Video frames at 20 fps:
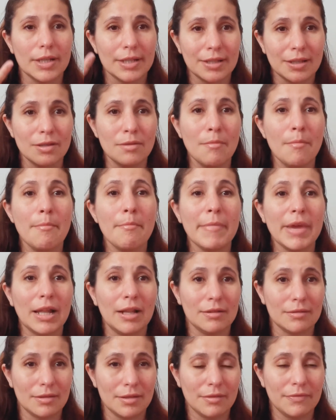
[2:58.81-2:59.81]
It's going to
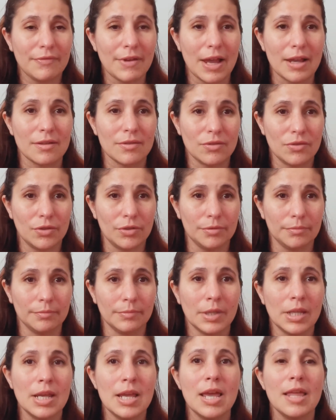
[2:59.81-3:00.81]
melt faster.
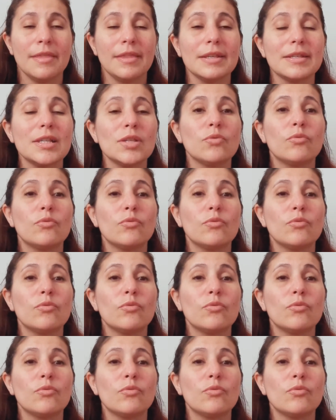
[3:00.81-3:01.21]
This is